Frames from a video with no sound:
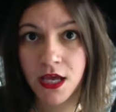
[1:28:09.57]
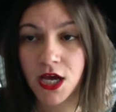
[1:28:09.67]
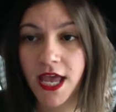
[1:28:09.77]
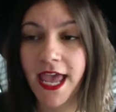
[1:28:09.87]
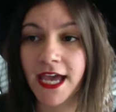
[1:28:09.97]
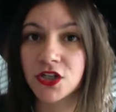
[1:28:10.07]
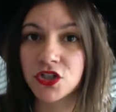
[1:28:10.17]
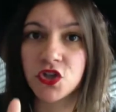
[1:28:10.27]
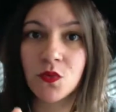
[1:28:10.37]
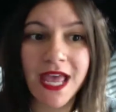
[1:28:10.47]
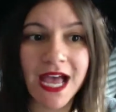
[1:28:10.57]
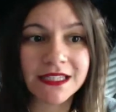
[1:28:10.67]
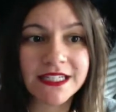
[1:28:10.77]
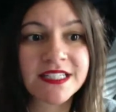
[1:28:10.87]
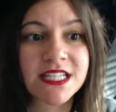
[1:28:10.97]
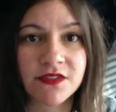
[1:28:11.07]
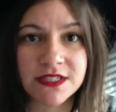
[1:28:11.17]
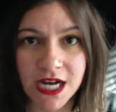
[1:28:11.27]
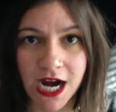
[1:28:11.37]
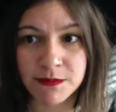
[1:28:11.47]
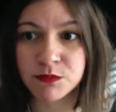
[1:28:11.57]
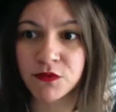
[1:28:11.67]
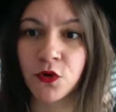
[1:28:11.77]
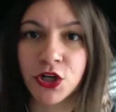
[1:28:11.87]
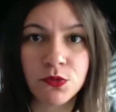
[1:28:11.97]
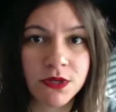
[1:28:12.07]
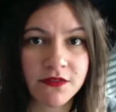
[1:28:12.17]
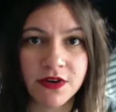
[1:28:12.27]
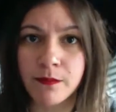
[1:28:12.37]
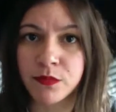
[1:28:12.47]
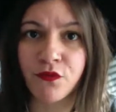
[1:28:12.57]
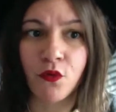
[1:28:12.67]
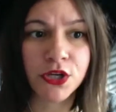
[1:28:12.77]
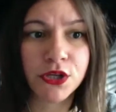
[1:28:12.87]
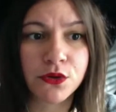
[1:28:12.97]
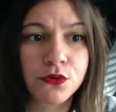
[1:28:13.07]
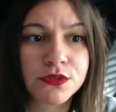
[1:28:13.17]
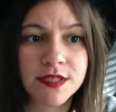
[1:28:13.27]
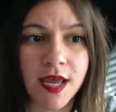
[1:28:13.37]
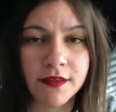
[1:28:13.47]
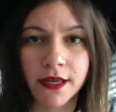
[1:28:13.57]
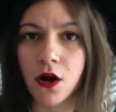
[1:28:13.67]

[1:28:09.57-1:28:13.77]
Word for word: and do it at least seven times before you give up before you say like